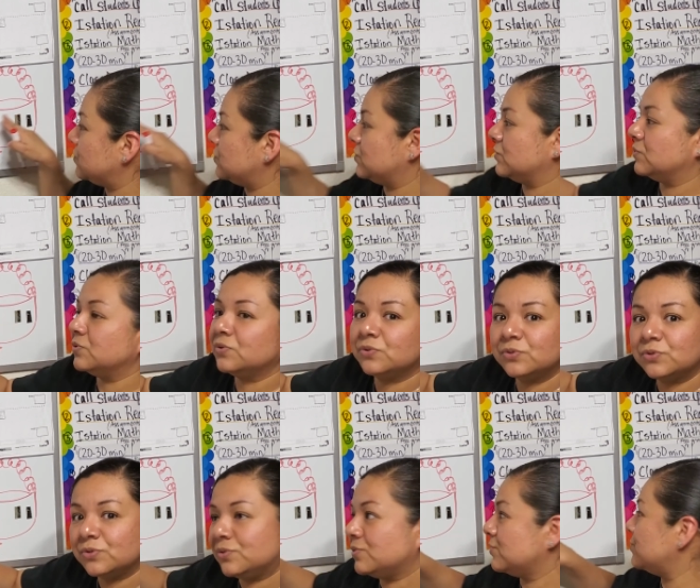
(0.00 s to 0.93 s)
doo,
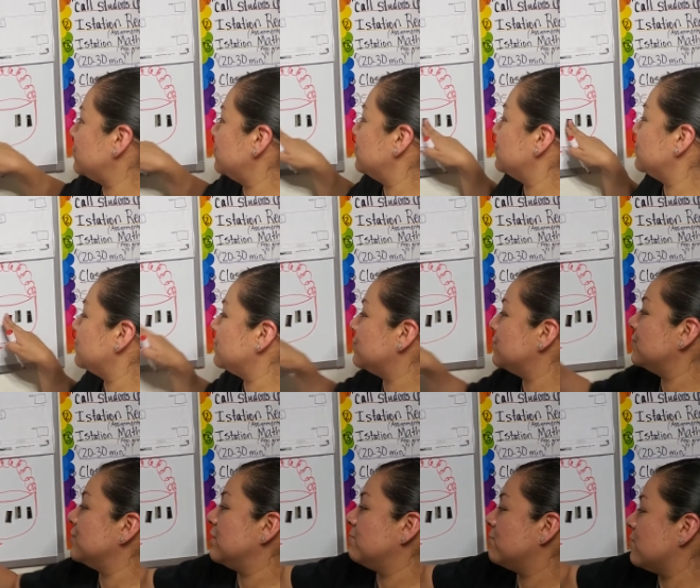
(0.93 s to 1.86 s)
doo, doo,
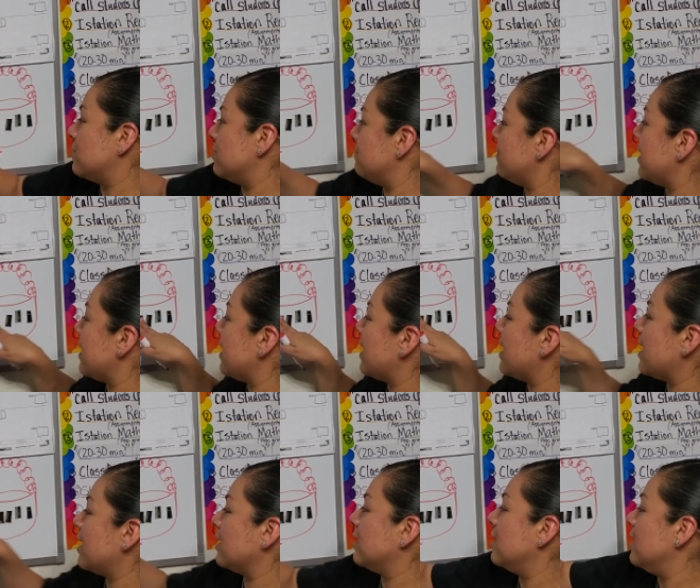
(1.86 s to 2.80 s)
doo, keep going
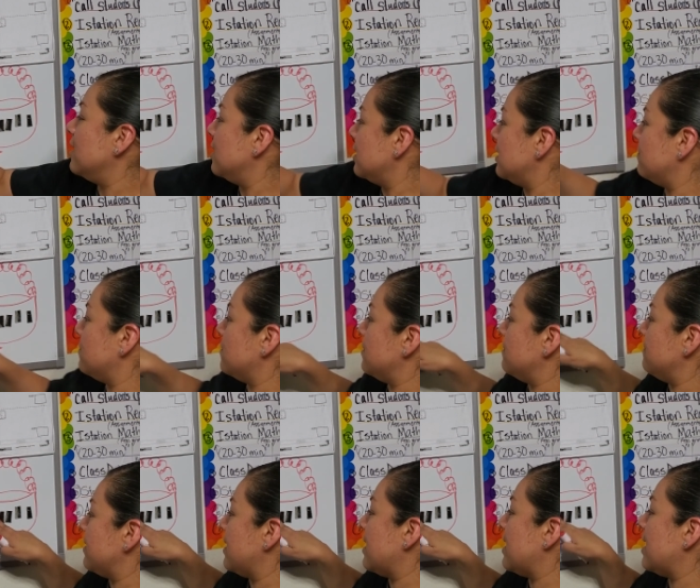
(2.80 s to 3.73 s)
back keep going
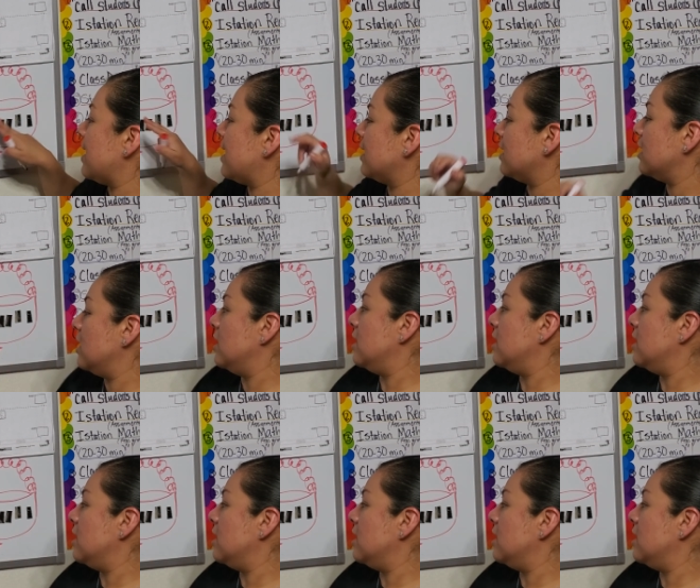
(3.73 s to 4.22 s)
back